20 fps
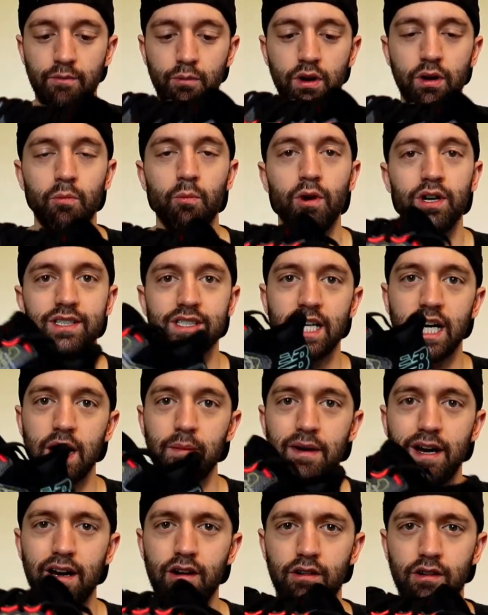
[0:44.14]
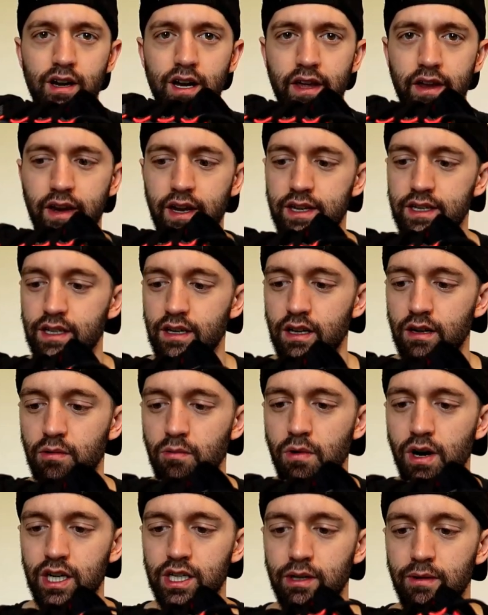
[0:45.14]
worn them one time out
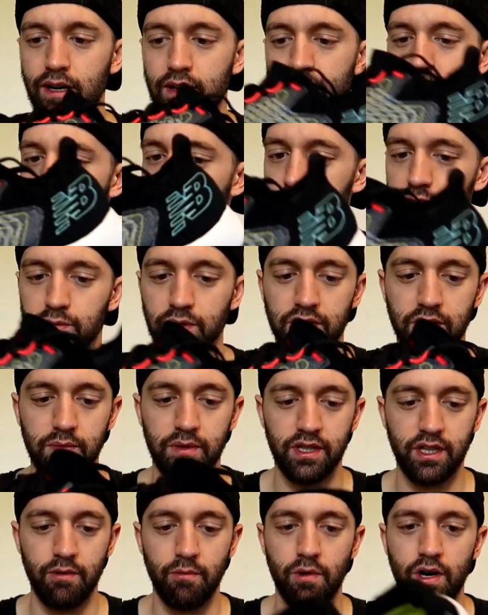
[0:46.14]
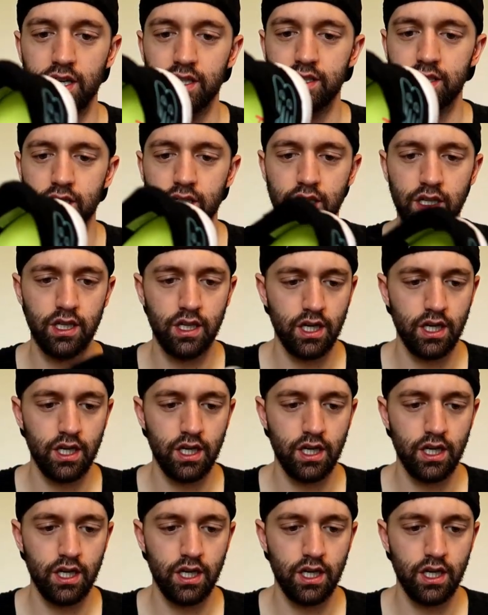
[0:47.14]
and walked around the house with them, and then walked